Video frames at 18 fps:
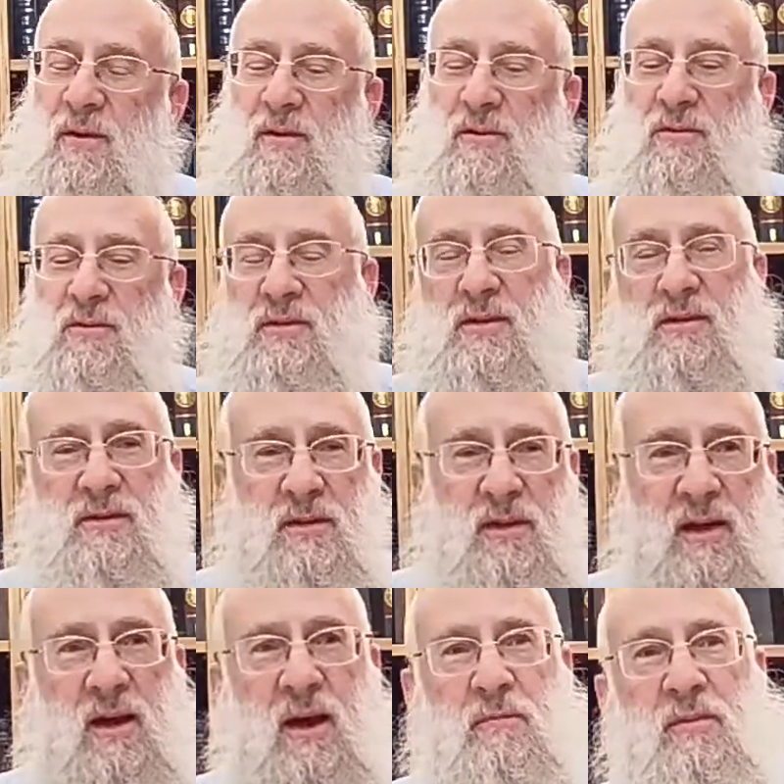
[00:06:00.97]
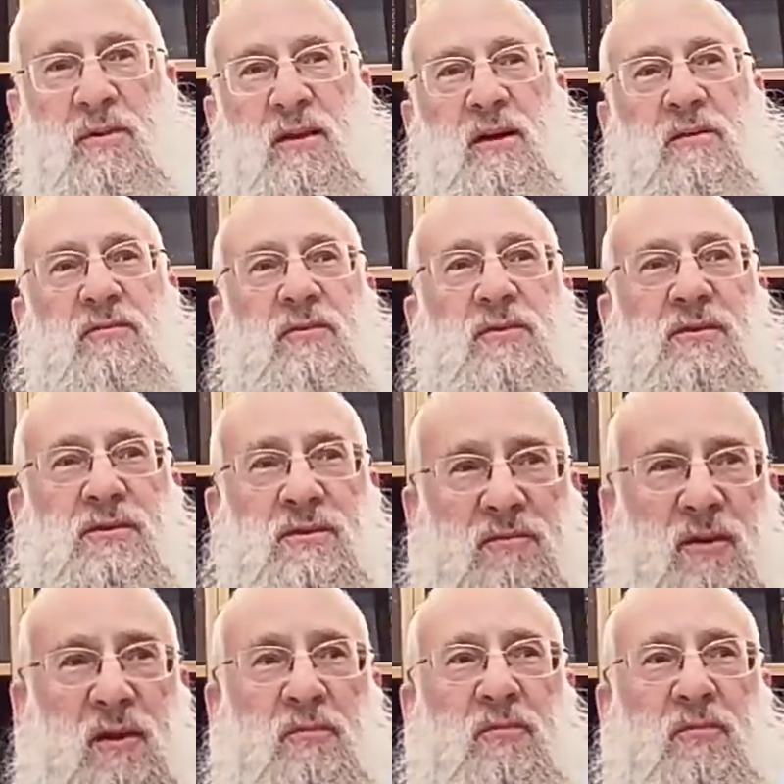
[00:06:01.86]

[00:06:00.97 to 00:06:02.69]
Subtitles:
So it's easy to copy that verse of our